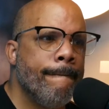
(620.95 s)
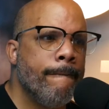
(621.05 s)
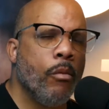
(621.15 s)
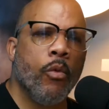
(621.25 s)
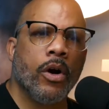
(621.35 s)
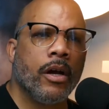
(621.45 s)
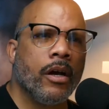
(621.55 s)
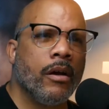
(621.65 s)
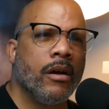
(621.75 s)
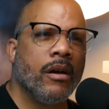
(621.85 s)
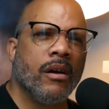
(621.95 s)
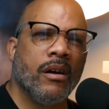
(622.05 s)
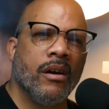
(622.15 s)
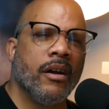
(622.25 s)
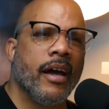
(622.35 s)
what
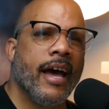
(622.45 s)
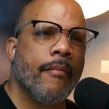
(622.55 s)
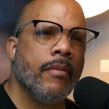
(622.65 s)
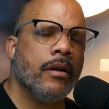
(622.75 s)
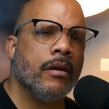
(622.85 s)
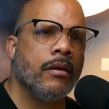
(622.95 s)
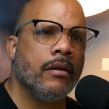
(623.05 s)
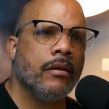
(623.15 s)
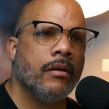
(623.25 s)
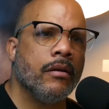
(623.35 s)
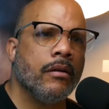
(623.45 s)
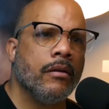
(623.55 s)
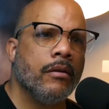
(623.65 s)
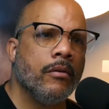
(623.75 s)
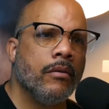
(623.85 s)
could have happened?
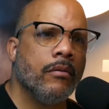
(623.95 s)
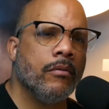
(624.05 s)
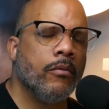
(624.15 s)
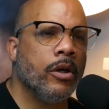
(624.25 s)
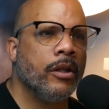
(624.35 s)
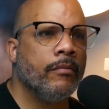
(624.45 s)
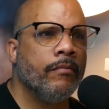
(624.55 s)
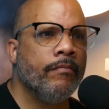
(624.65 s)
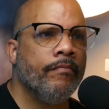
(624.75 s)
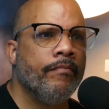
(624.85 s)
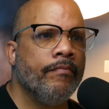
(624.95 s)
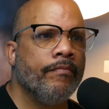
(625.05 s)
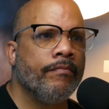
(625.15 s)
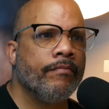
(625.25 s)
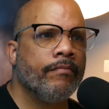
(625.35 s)
What
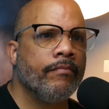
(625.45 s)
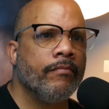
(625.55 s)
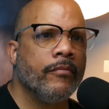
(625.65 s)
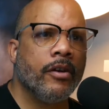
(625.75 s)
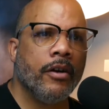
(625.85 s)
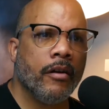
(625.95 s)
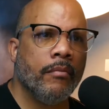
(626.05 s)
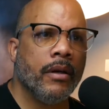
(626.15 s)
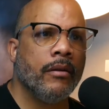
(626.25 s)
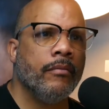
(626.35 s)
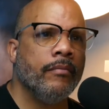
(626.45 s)
could have been?